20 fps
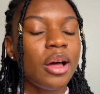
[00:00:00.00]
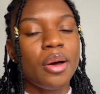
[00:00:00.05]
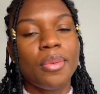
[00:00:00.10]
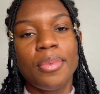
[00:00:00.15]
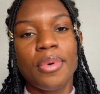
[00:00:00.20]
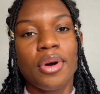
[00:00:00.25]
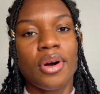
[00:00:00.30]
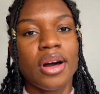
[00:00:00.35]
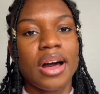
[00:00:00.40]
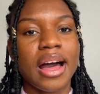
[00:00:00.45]

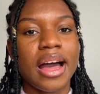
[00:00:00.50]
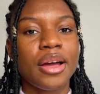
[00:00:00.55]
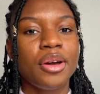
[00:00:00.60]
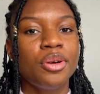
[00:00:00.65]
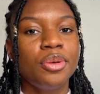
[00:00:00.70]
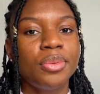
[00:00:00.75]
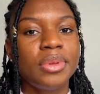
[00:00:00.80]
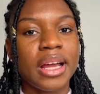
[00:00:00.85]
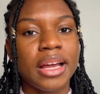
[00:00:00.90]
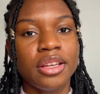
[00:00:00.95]
But I
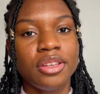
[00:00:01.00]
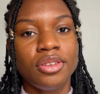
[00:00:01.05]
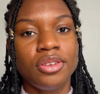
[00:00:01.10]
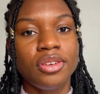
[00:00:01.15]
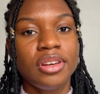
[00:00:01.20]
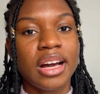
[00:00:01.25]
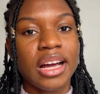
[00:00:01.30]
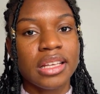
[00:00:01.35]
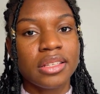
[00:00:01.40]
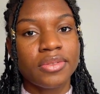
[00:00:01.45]
hope that you
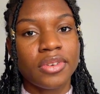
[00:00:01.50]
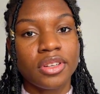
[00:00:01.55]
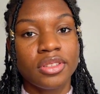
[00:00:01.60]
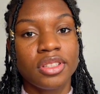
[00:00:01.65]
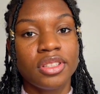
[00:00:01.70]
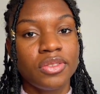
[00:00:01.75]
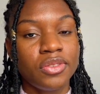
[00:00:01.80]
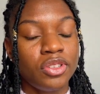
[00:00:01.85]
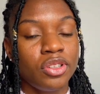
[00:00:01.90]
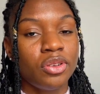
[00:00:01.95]
guys found
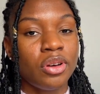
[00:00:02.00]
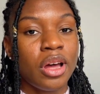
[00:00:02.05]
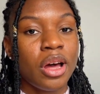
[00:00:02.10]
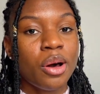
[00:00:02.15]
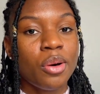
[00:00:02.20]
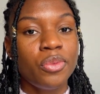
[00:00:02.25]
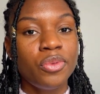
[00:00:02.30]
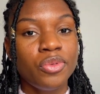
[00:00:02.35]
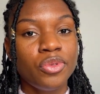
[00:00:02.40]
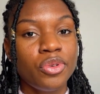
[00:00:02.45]
this video
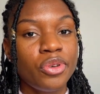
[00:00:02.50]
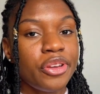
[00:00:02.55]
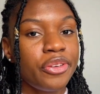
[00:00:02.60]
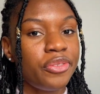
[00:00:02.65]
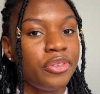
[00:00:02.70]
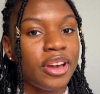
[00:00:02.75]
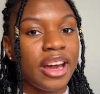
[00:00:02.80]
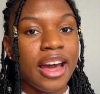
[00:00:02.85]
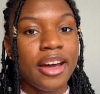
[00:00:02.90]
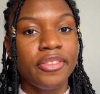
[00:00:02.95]
helpful. If
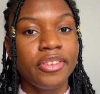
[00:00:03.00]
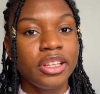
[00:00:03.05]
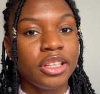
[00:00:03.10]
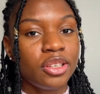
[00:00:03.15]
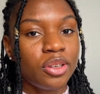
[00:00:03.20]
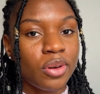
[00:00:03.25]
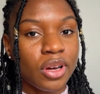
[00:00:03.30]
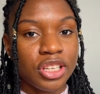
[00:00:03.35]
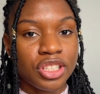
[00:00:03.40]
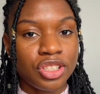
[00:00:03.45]
you have any
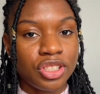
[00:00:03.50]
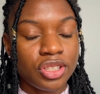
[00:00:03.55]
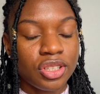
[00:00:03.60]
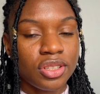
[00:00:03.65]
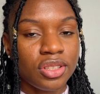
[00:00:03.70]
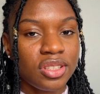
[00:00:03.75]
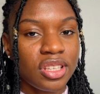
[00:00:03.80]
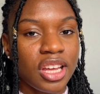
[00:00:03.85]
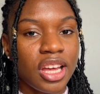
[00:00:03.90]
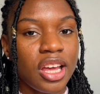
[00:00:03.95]

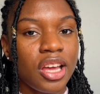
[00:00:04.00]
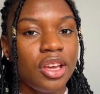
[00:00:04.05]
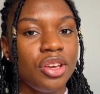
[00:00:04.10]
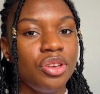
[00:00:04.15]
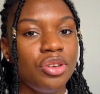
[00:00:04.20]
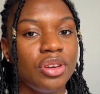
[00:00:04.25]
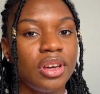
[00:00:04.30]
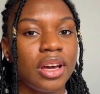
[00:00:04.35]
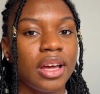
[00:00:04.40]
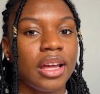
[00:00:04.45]
questions,
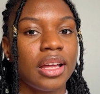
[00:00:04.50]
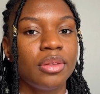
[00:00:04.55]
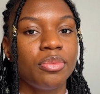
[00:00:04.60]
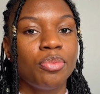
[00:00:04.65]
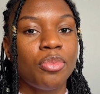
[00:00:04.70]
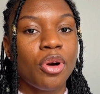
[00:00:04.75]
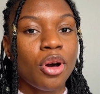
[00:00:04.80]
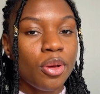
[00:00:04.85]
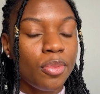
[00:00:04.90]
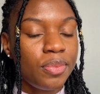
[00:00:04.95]
you can
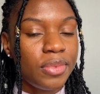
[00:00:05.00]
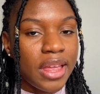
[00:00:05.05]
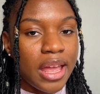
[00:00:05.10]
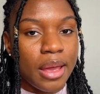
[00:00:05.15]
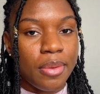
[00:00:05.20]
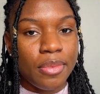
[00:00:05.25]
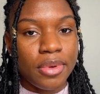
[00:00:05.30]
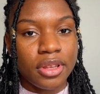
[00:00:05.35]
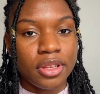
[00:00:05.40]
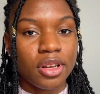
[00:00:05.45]
pop
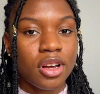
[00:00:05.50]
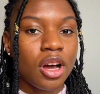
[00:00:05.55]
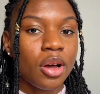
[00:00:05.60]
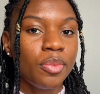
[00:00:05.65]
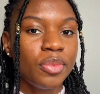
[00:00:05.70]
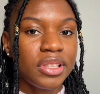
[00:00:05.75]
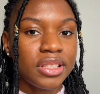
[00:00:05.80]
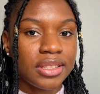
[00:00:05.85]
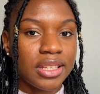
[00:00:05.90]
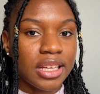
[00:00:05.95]
them in the
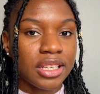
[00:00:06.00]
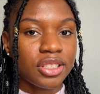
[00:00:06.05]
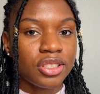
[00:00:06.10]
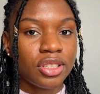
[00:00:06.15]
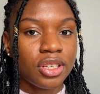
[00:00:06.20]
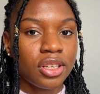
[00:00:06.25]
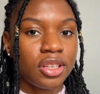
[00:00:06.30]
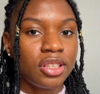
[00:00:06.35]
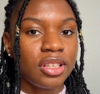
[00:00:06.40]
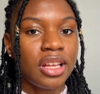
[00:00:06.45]
comment
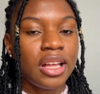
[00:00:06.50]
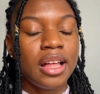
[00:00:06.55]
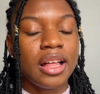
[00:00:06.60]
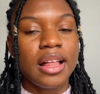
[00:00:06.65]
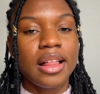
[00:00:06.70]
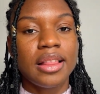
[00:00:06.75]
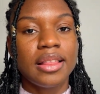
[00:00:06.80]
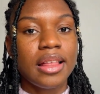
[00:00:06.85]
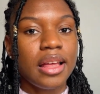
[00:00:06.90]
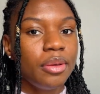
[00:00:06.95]
section.
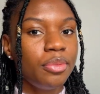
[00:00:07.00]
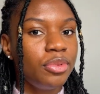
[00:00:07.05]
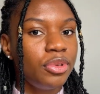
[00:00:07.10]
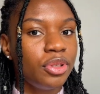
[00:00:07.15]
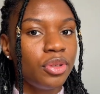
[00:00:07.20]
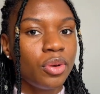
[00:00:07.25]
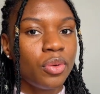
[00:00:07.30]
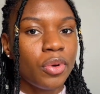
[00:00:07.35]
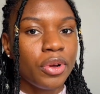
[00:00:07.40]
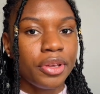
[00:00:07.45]
Let me
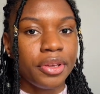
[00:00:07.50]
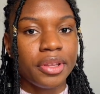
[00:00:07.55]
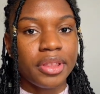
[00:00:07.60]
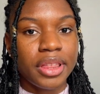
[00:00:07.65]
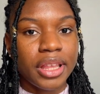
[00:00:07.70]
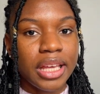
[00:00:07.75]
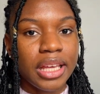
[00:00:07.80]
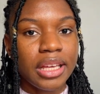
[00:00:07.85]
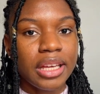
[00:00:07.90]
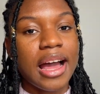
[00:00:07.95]
know what you
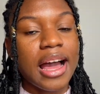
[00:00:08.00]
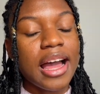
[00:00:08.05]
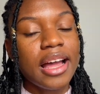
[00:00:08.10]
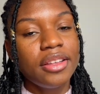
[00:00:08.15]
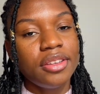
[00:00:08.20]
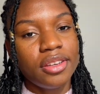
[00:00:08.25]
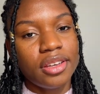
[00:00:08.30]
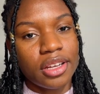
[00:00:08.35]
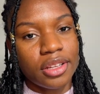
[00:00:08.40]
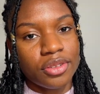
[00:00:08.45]
think,
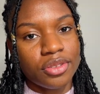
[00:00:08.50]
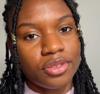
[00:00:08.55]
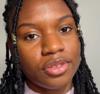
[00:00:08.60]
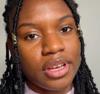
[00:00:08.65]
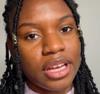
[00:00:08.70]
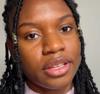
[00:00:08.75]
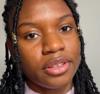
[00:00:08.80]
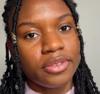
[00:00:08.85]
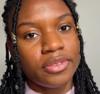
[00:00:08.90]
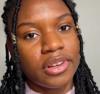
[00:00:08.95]
and you can also
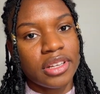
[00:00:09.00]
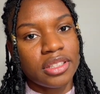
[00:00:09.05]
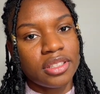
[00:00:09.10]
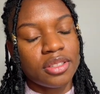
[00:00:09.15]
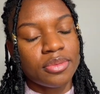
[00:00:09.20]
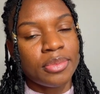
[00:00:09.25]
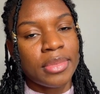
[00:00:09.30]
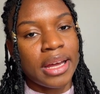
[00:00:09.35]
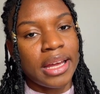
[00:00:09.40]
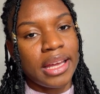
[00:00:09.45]
head over
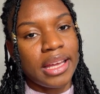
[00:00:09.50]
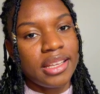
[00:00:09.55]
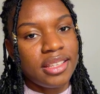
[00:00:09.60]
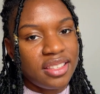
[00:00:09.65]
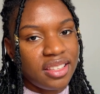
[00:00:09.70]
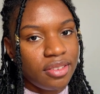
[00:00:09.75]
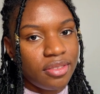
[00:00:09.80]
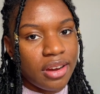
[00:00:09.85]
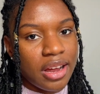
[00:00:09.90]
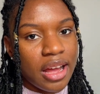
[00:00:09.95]
to my
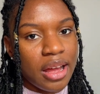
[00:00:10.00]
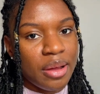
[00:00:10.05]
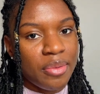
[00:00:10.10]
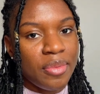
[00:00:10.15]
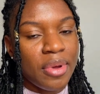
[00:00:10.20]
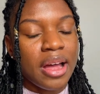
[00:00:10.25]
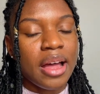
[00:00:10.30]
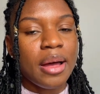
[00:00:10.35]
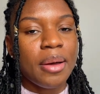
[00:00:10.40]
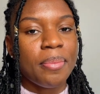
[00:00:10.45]

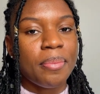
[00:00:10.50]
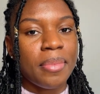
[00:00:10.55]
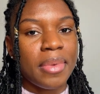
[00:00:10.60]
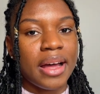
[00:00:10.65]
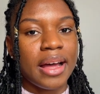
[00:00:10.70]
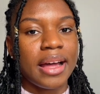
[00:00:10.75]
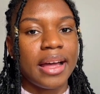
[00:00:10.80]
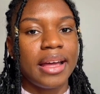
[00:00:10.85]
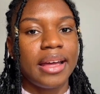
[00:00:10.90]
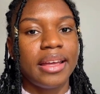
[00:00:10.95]
Instagram.
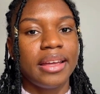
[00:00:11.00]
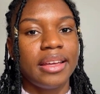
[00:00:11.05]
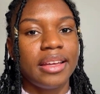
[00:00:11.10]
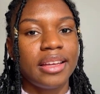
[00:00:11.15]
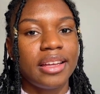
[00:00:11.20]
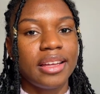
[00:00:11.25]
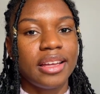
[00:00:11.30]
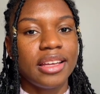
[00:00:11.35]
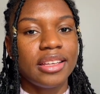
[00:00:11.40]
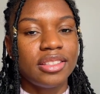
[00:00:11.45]
My
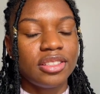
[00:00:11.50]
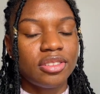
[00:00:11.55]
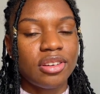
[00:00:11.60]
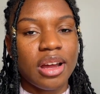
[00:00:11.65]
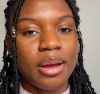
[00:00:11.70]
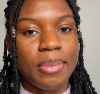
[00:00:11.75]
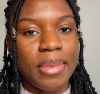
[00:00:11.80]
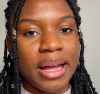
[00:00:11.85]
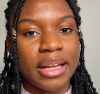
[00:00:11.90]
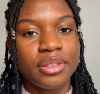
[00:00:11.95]

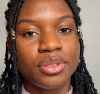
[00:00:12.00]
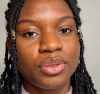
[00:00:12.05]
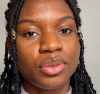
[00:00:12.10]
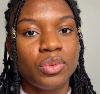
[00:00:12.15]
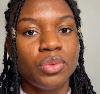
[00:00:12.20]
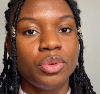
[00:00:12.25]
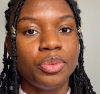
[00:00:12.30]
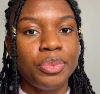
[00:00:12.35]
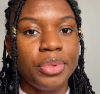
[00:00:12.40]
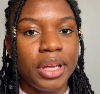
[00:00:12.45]
Instagram handle
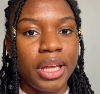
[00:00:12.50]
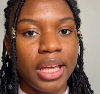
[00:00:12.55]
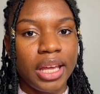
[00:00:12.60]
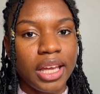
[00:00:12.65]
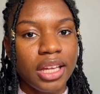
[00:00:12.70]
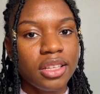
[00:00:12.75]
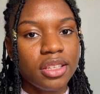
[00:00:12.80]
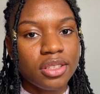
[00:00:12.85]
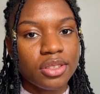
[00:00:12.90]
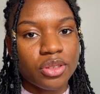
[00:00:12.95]
will be
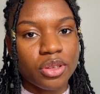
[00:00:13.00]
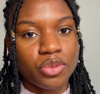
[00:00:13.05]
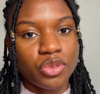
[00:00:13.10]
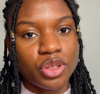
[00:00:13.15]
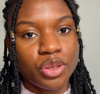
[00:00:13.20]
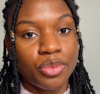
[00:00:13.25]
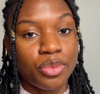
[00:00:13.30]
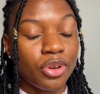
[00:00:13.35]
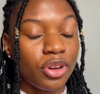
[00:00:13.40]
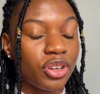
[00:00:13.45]
in the
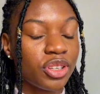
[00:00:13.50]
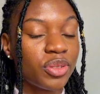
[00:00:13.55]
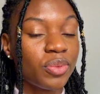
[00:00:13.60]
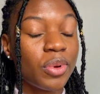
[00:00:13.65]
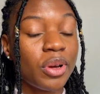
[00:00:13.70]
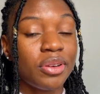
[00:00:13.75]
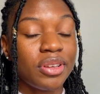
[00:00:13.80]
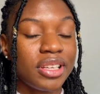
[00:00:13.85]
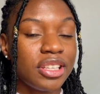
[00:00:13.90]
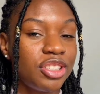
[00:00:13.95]
description box.
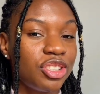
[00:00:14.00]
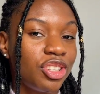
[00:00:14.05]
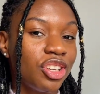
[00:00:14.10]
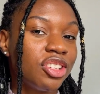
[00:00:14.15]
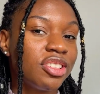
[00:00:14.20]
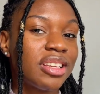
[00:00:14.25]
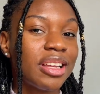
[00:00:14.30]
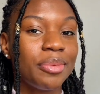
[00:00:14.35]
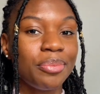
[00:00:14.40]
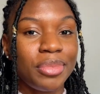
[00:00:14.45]
Well, it's
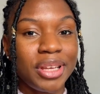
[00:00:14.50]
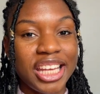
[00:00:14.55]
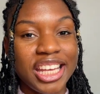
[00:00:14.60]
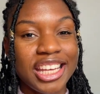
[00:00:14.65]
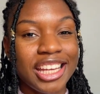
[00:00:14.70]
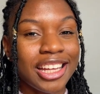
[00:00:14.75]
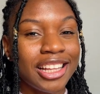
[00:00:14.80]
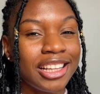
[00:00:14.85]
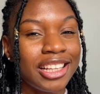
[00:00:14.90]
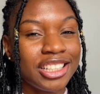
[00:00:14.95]
just
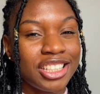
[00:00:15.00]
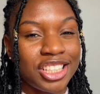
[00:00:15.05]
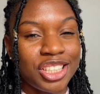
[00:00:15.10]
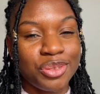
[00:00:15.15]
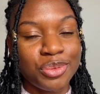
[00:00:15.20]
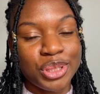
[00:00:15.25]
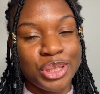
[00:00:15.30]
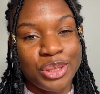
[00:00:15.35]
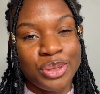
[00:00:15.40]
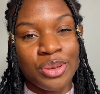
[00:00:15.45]

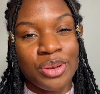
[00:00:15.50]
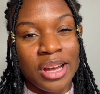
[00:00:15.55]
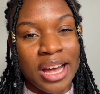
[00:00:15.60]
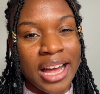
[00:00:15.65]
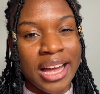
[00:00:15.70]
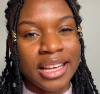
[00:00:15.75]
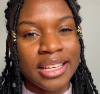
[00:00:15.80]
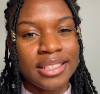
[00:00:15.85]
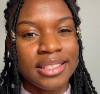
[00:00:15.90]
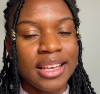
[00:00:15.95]
pkelechi with 2
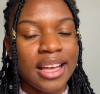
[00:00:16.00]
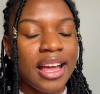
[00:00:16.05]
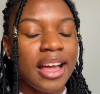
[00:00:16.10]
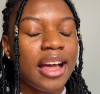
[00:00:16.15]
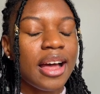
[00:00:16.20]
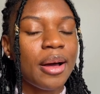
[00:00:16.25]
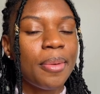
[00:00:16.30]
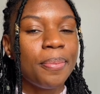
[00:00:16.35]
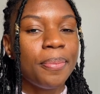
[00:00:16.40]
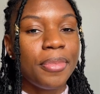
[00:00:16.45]
eyes,
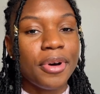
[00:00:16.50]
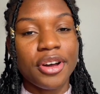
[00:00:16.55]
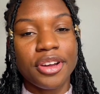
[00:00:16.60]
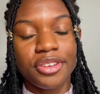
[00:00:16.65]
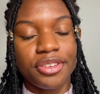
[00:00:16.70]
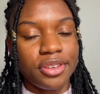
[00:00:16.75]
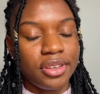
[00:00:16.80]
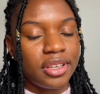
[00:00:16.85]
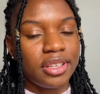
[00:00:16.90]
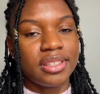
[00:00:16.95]

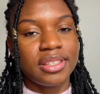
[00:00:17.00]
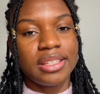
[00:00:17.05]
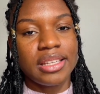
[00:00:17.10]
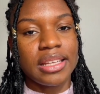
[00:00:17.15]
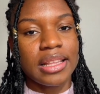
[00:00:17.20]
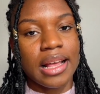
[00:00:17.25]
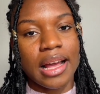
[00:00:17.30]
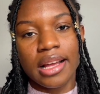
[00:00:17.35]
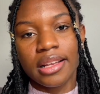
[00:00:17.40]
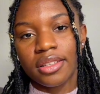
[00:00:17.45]
but you can see
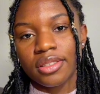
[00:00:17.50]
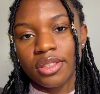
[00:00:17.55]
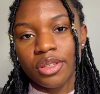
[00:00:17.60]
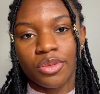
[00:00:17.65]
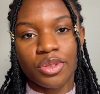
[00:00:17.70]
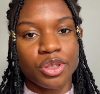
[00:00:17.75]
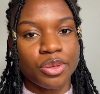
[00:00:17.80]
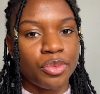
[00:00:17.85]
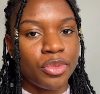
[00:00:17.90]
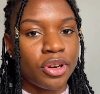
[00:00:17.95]
that in the
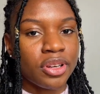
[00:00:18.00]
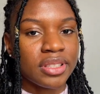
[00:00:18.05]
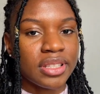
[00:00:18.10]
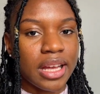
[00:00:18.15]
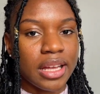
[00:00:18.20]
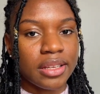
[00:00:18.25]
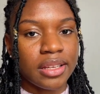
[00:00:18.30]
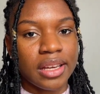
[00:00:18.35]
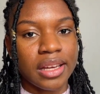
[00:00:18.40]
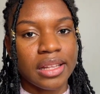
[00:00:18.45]
description box
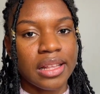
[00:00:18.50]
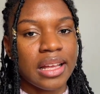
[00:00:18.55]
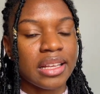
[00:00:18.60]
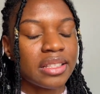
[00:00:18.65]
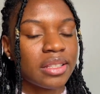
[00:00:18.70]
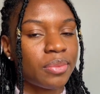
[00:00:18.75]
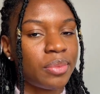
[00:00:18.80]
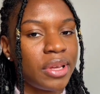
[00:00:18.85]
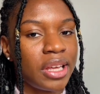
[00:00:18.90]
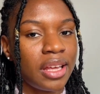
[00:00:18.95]
and you can
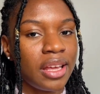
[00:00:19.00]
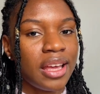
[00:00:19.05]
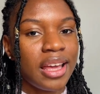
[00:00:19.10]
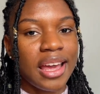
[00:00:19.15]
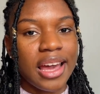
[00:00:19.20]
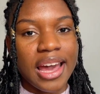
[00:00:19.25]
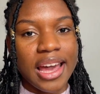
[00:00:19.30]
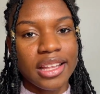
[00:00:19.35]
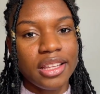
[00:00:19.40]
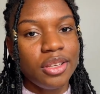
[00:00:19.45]
ask me
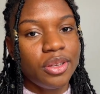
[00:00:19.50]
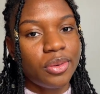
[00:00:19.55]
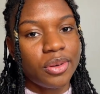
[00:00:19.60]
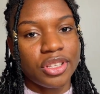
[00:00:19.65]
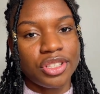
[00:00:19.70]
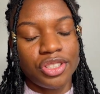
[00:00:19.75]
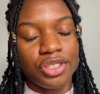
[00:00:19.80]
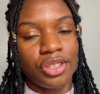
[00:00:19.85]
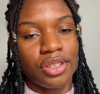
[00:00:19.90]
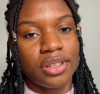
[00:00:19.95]
any
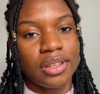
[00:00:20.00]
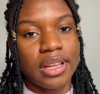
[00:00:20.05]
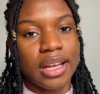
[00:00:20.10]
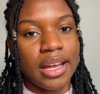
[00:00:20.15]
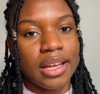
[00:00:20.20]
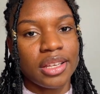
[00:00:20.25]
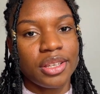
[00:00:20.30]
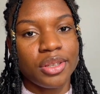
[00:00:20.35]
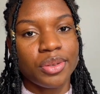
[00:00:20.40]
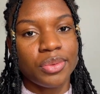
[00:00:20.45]
question
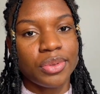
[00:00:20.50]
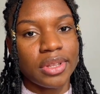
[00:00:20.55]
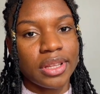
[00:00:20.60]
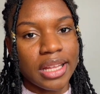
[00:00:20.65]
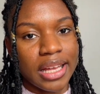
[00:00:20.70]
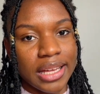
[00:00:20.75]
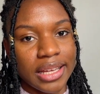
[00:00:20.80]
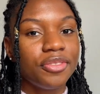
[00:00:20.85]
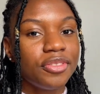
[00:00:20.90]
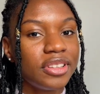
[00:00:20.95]
that you would
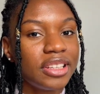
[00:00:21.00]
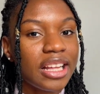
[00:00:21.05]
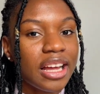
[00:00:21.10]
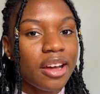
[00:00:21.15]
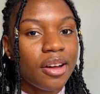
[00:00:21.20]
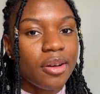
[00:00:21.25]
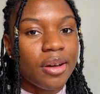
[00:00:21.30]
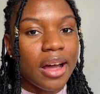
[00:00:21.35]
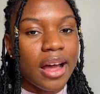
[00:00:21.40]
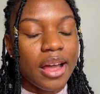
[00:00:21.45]
like. For
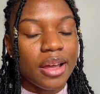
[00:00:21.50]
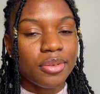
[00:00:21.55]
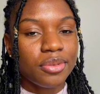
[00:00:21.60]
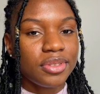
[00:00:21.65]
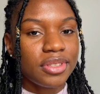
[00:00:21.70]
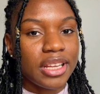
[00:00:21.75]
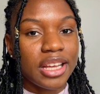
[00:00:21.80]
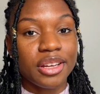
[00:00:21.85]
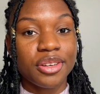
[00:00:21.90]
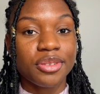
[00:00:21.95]
now, I will
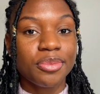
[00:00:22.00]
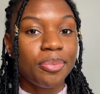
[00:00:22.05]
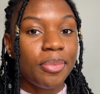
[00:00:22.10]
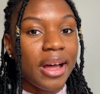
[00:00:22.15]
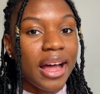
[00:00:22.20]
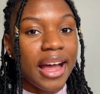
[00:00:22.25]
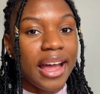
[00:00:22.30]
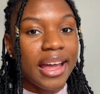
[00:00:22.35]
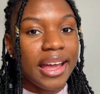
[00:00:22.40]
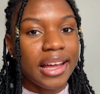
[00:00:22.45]
say
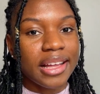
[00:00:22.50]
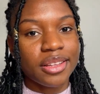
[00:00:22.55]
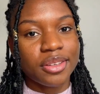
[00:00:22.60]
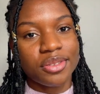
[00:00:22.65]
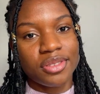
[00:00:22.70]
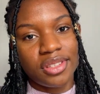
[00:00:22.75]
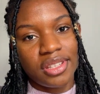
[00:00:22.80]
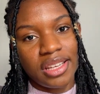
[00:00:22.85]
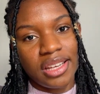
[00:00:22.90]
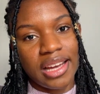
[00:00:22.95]
goodbye and
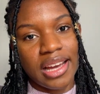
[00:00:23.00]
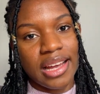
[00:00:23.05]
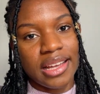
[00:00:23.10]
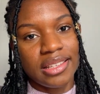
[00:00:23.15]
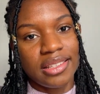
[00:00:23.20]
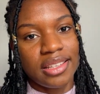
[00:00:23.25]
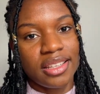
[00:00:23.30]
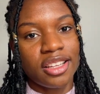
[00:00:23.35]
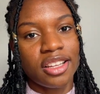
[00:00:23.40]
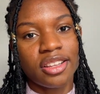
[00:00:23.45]
I'll see you
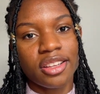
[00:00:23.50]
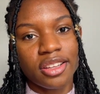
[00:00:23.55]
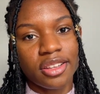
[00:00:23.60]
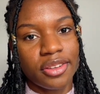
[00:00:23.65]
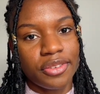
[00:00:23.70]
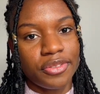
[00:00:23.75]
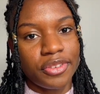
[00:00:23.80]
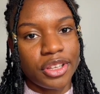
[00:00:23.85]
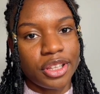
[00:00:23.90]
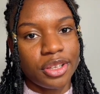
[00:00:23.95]
guys in
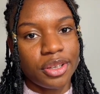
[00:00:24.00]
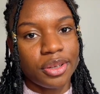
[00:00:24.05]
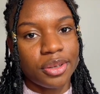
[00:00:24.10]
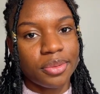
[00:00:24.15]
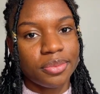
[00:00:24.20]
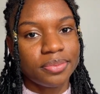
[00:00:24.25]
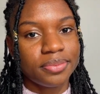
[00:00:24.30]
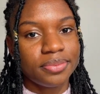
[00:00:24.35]
another video.